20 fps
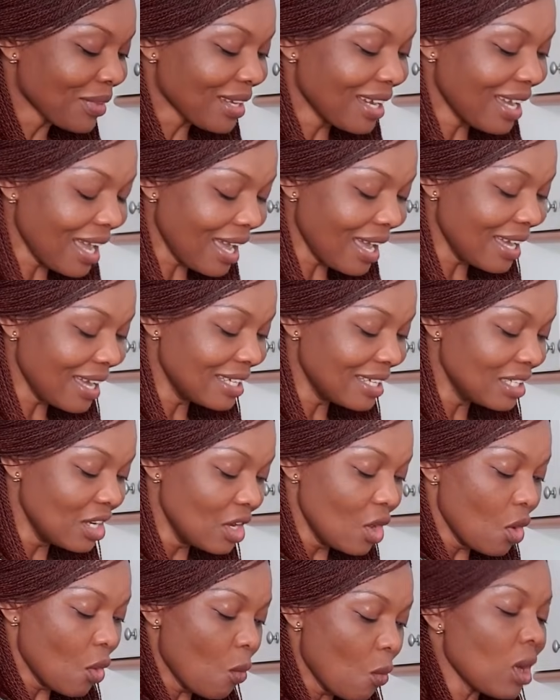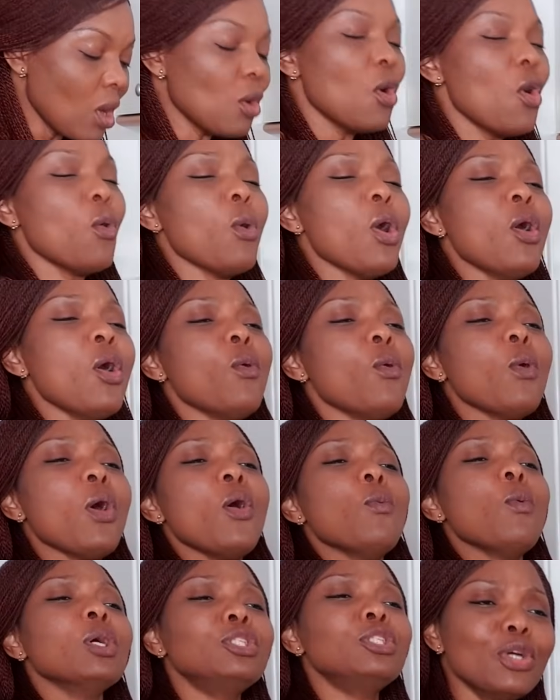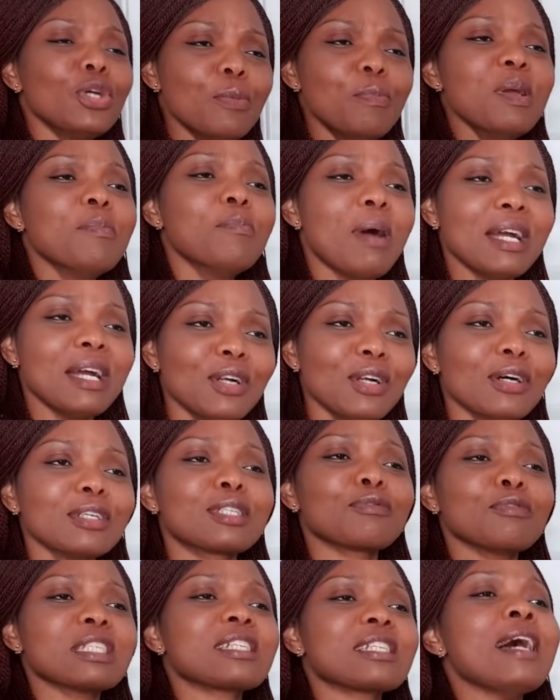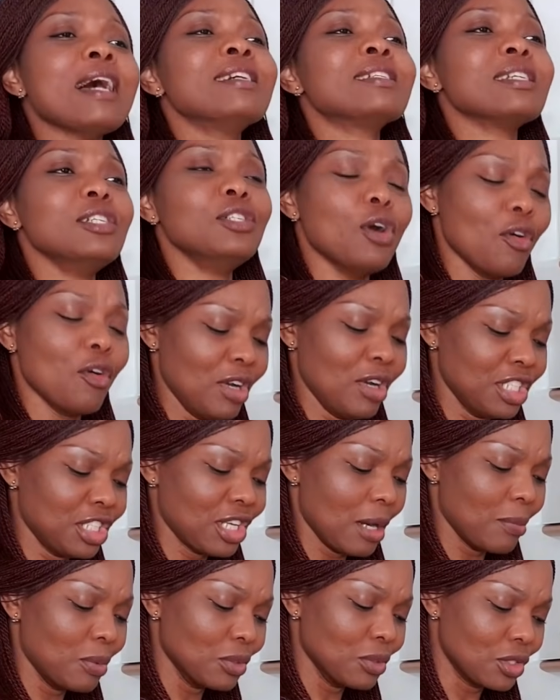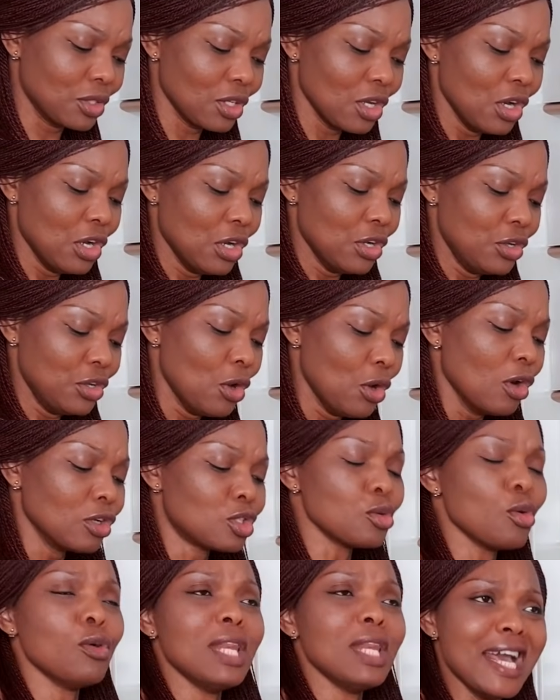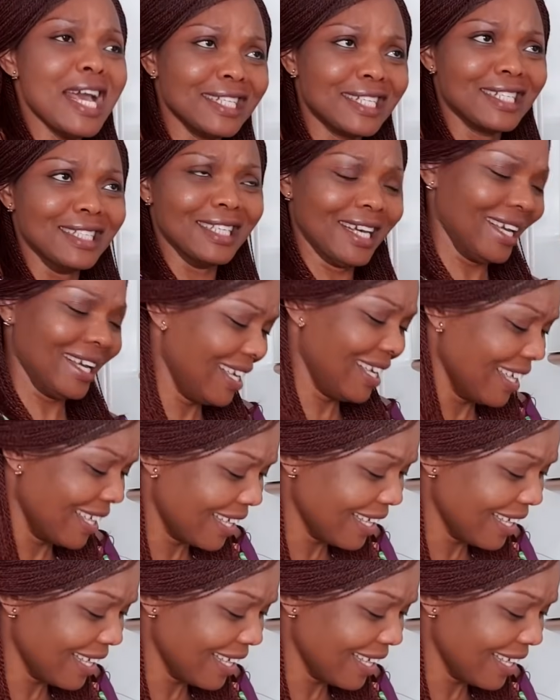Hey, what do you mean by not slicing your vegetables? You're too lazy.